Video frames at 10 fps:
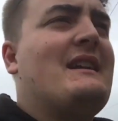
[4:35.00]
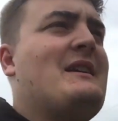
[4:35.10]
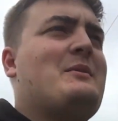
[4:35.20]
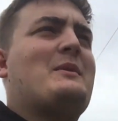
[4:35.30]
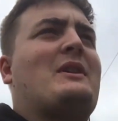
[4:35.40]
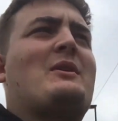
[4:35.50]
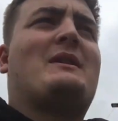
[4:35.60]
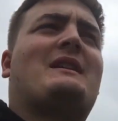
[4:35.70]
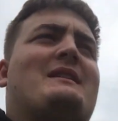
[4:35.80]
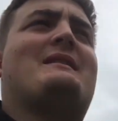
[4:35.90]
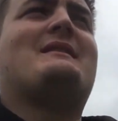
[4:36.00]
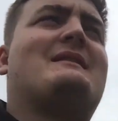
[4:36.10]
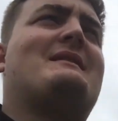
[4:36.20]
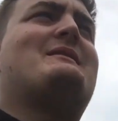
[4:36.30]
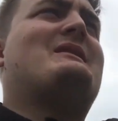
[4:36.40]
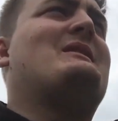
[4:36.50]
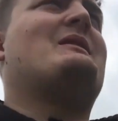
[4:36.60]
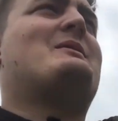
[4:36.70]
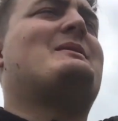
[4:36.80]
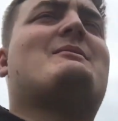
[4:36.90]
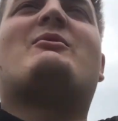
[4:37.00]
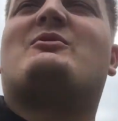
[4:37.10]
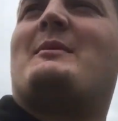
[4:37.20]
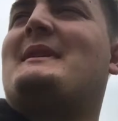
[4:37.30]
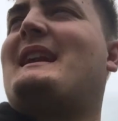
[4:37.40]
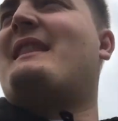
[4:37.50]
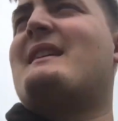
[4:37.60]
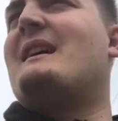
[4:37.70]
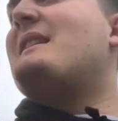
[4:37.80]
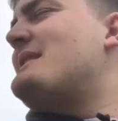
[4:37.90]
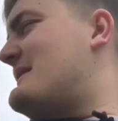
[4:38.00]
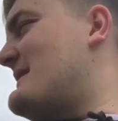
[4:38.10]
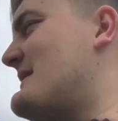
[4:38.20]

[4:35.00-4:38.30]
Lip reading: And then we're going. What do I mean, and then?